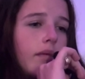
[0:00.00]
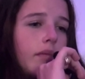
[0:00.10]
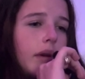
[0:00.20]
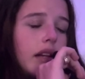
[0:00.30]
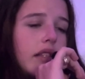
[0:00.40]

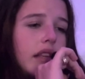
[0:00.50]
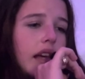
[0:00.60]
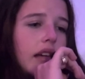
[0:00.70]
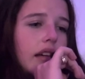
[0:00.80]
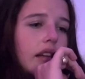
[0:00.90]
But it's
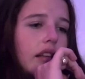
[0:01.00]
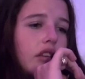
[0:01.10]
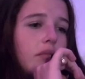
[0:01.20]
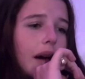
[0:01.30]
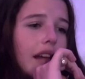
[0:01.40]
like,
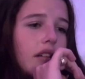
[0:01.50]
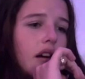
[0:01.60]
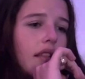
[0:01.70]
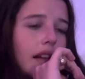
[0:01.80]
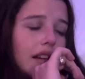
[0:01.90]
you might
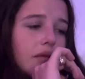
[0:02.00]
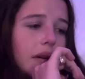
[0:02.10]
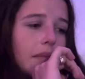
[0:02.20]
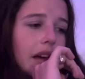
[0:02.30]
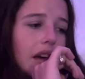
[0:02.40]
not like to wear
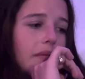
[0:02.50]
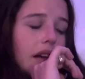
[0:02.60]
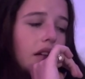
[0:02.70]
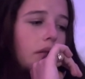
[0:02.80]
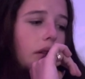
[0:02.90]
makeup. I
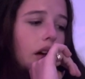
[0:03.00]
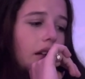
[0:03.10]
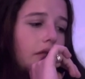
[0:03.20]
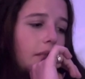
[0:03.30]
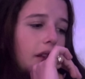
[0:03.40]
know a lot
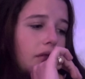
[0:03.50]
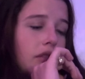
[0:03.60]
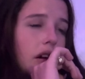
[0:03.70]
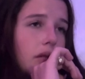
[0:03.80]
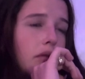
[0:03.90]
of women who
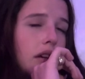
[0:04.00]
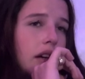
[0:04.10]
don't.